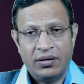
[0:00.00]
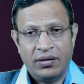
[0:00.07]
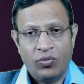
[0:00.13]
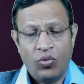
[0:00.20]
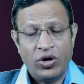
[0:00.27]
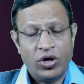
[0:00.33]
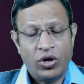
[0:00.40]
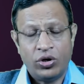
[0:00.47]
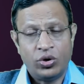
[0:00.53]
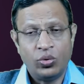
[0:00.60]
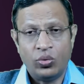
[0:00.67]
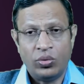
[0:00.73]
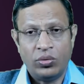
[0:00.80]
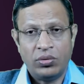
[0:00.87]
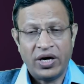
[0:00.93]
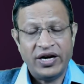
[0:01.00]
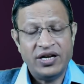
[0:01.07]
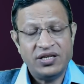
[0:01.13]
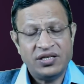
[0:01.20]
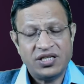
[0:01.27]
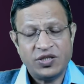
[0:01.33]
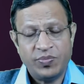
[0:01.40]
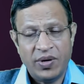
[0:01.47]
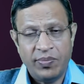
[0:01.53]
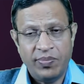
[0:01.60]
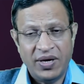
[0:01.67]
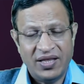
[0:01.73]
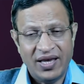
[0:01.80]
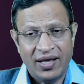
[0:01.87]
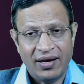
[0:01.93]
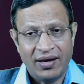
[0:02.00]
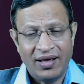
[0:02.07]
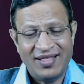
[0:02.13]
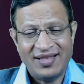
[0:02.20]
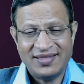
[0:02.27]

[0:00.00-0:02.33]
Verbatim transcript: one or two conditions may be there in the